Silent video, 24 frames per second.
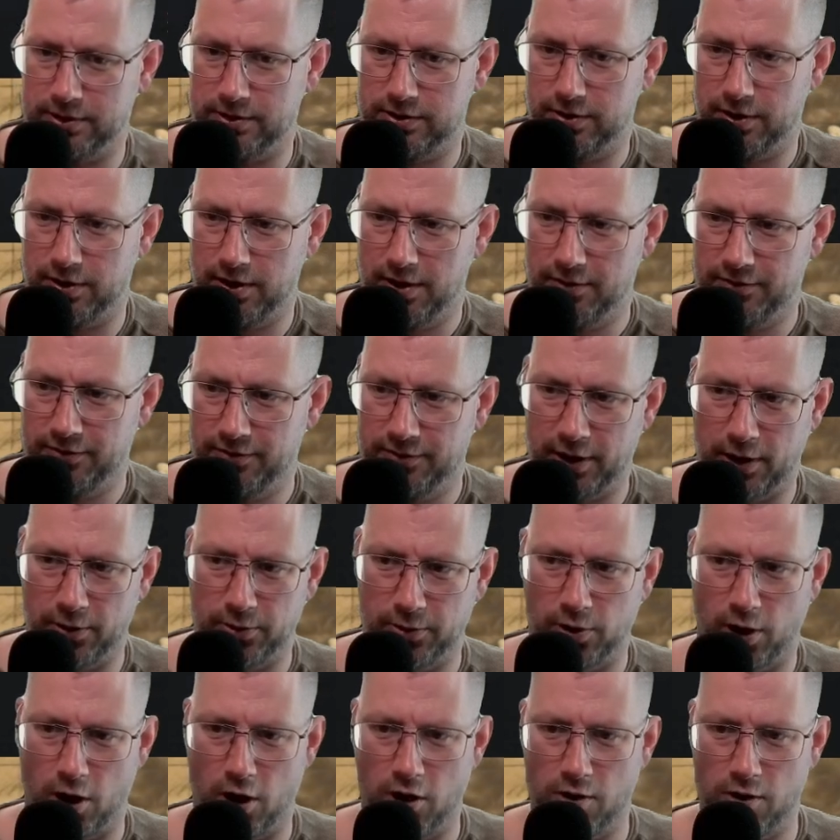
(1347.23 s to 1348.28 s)
tell you
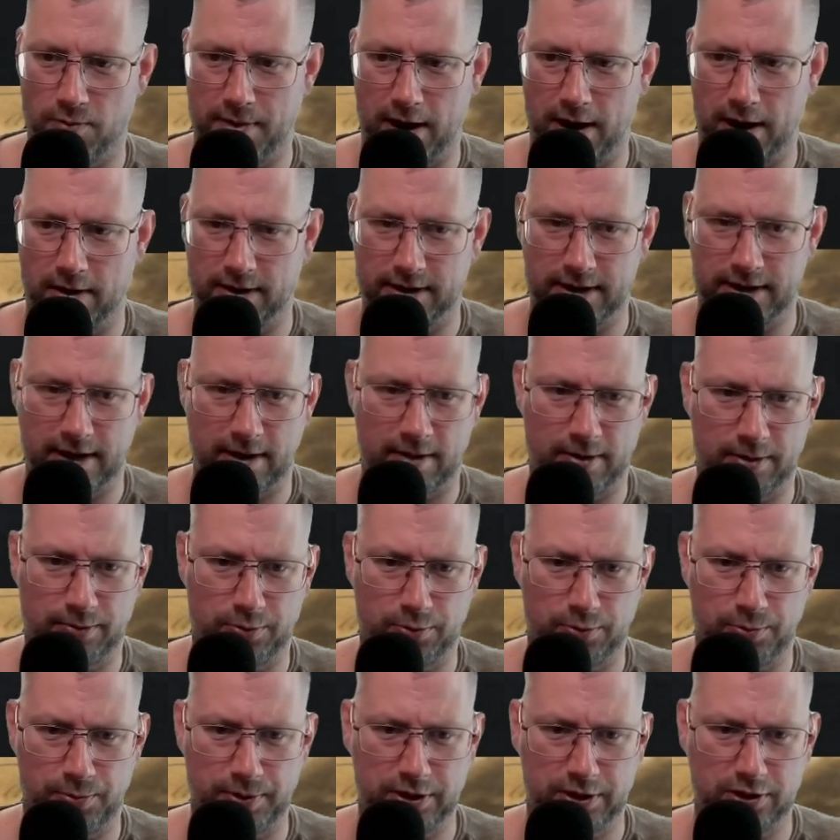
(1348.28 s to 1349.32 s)
all about it now, it would
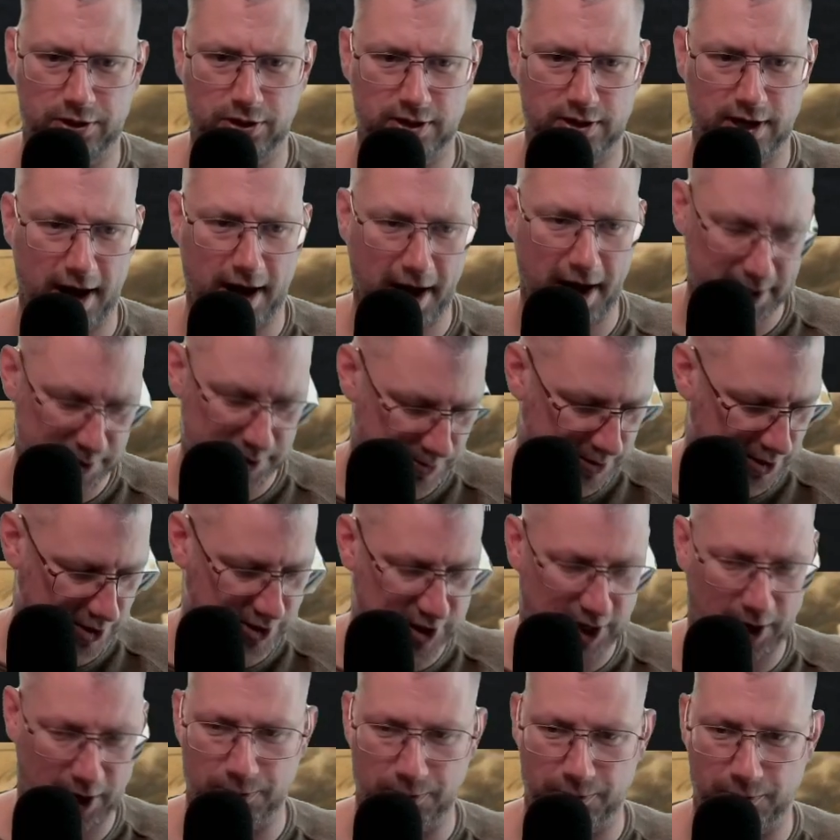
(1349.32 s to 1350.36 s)
be just lies because I
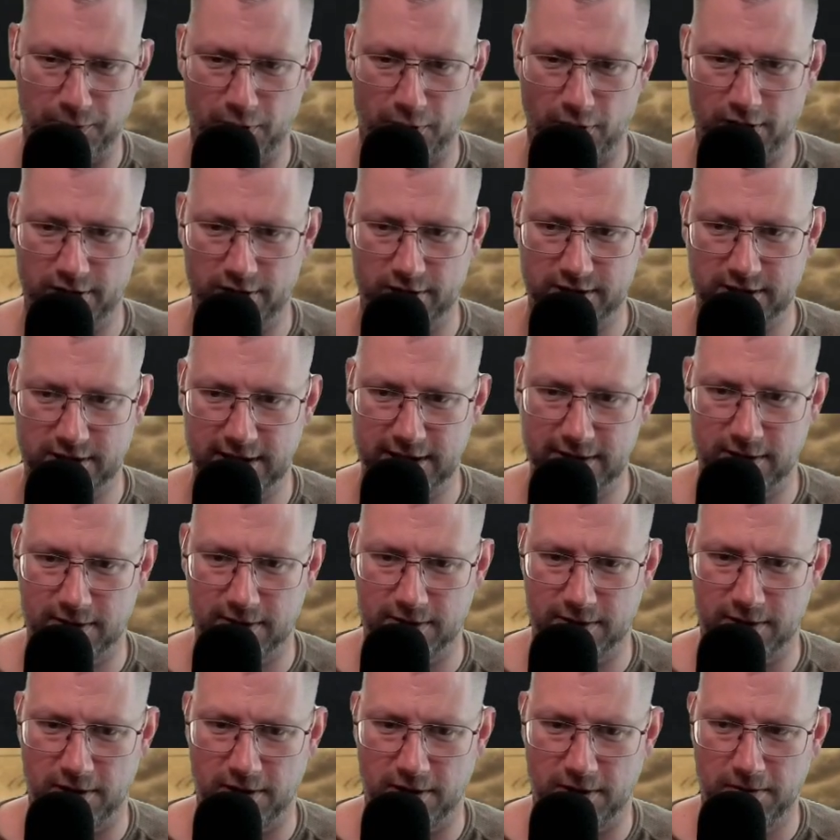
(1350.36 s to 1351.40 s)
honestly don't
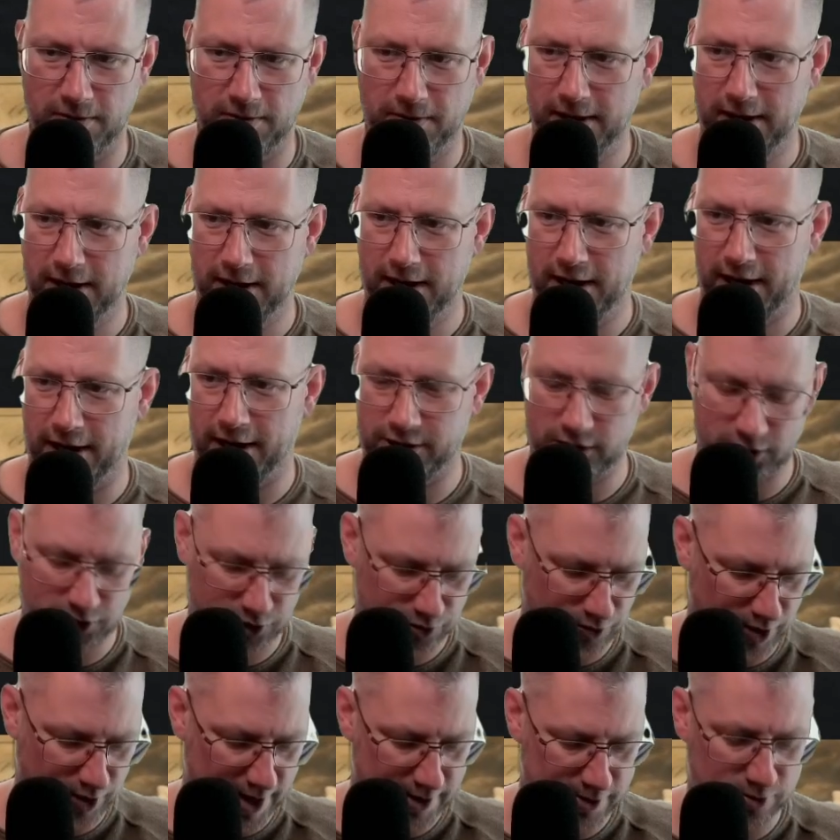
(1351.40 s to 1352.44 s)
know. I just
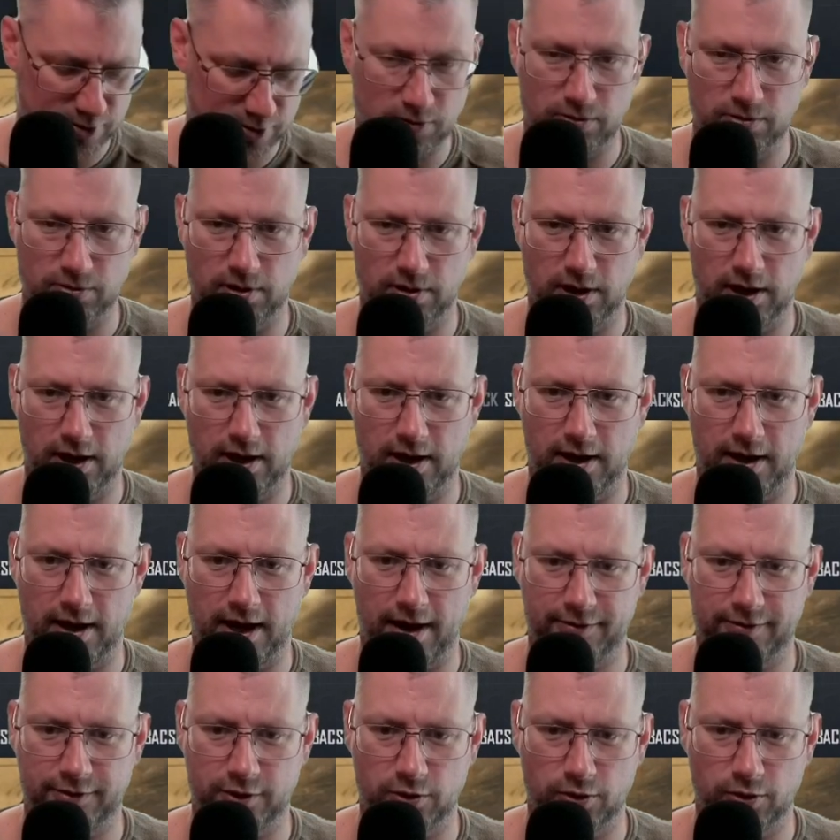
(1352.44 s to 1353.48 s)
try to,
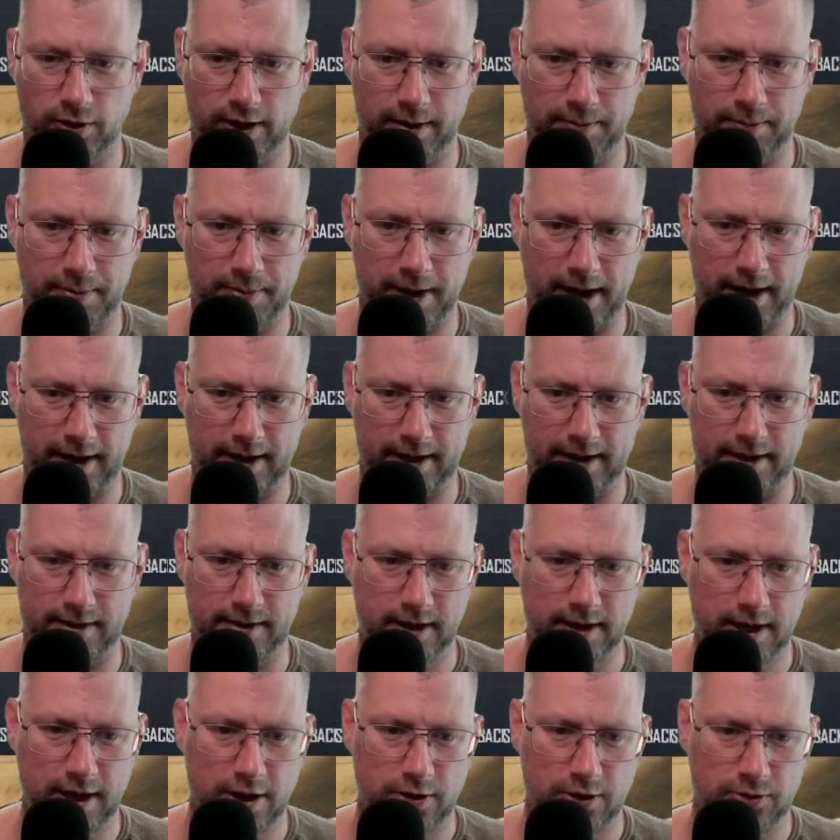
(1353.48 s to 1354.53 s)
after logging back in,
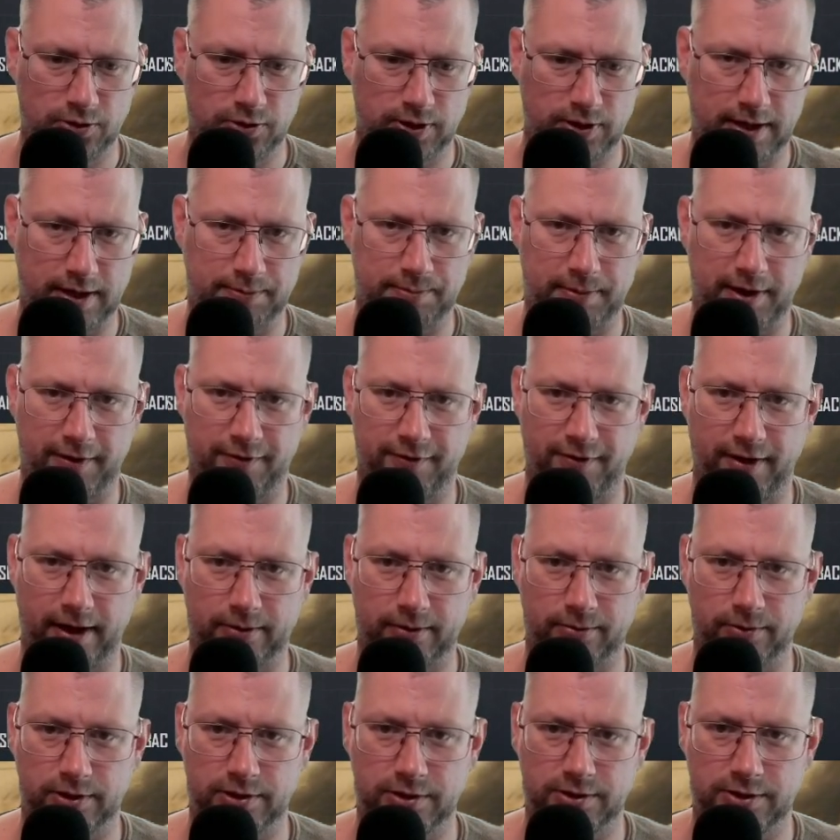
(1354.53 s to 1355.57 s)
to get my
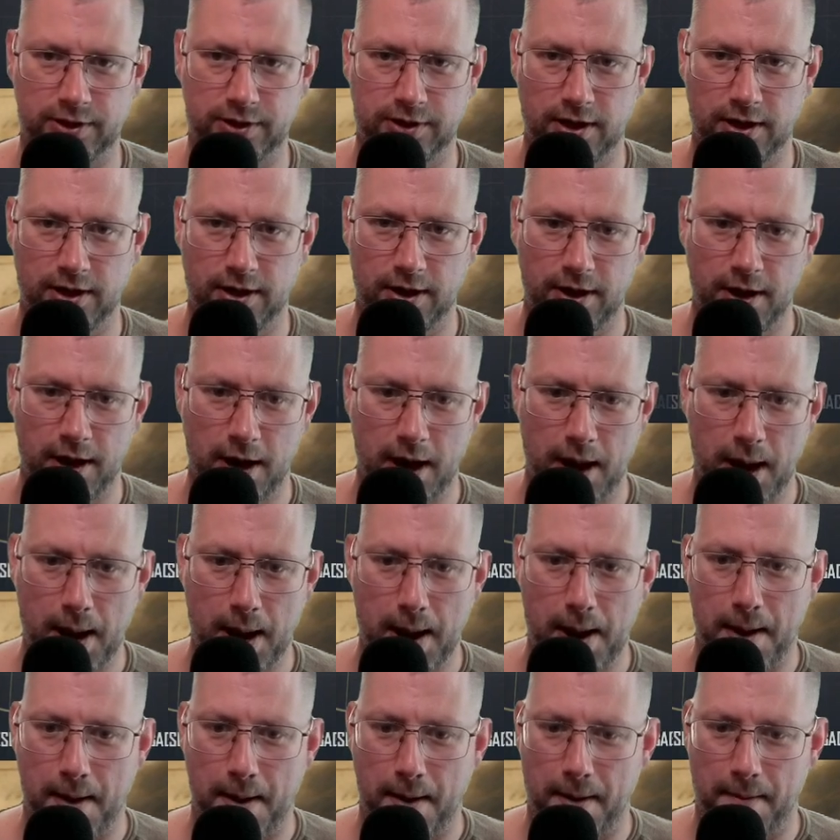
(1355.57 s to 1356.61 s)
factories
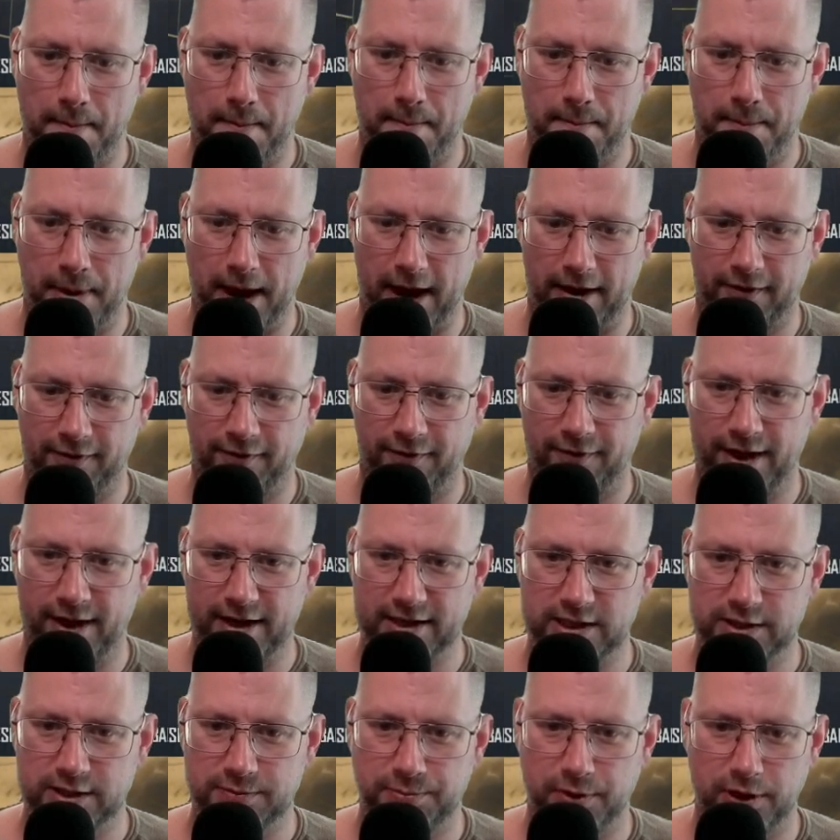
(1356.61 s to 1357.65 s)
back fast as
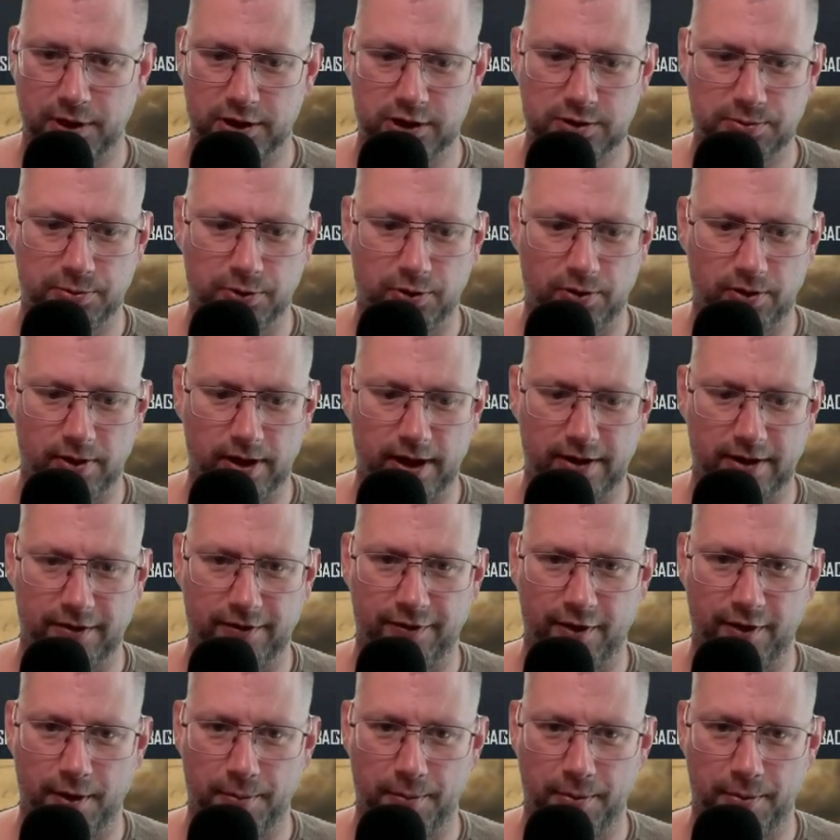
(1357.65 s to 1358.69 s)
possible. And the
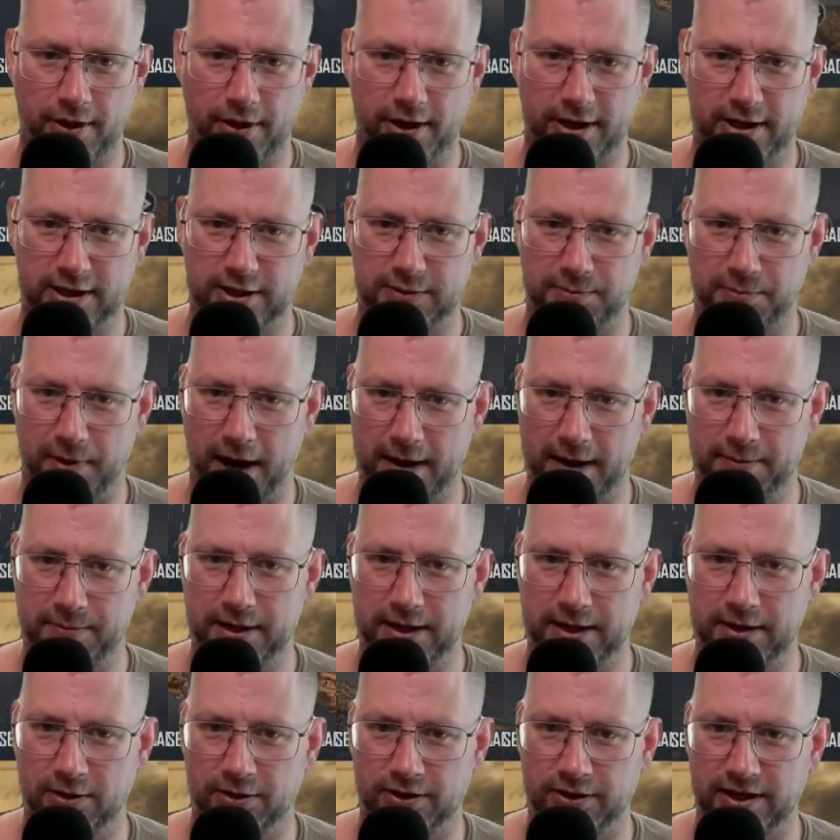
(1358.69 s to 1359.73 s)
fun part is it might be
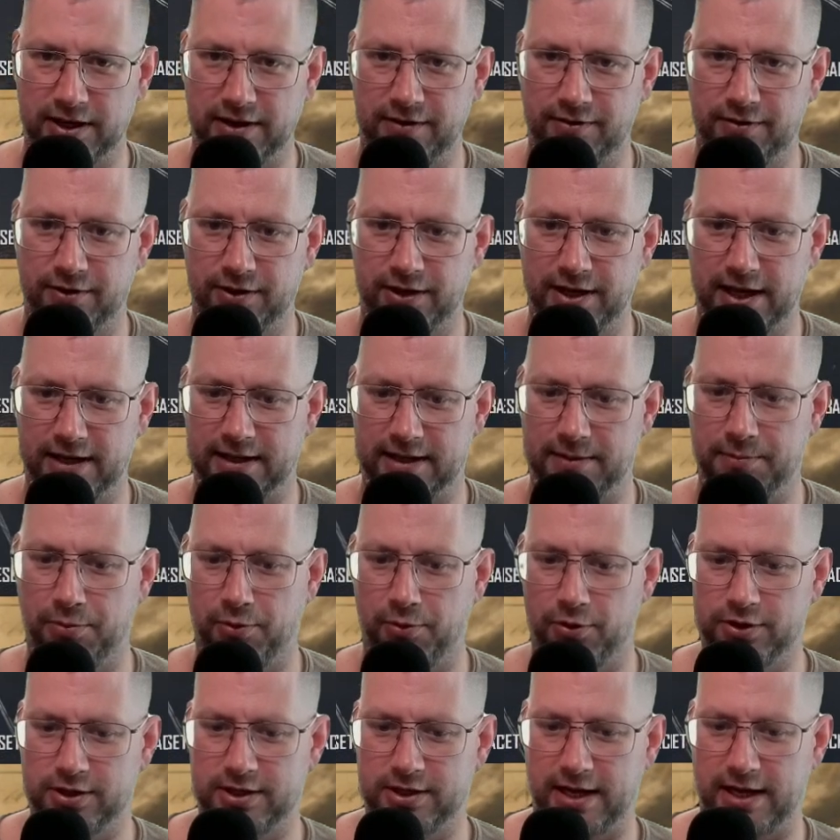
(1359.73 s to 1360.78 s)
not even that
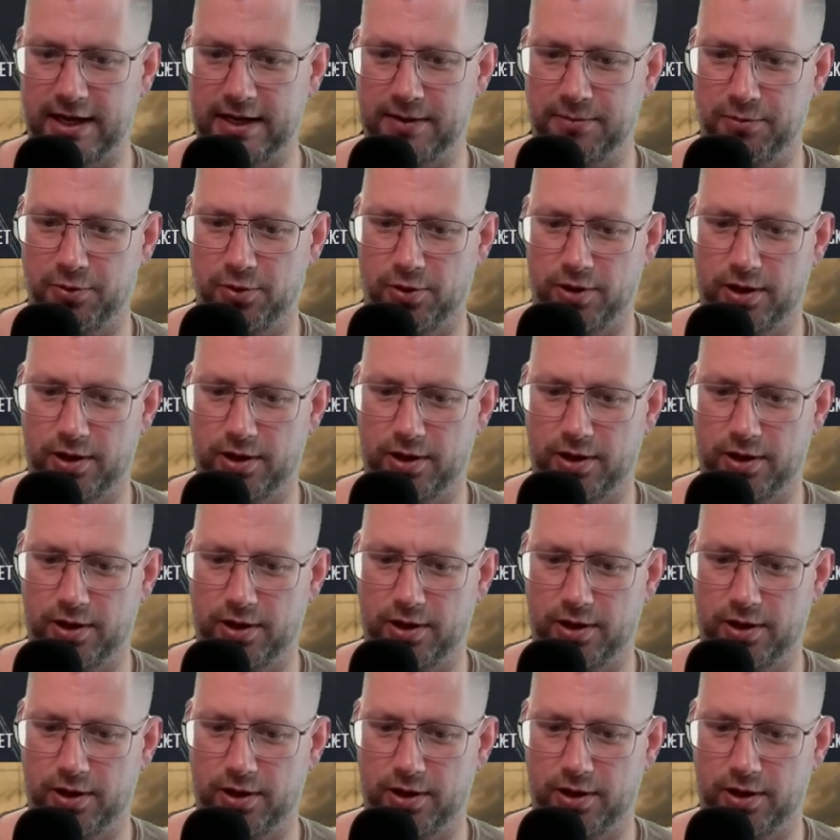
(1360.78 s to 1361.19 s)
important anymore.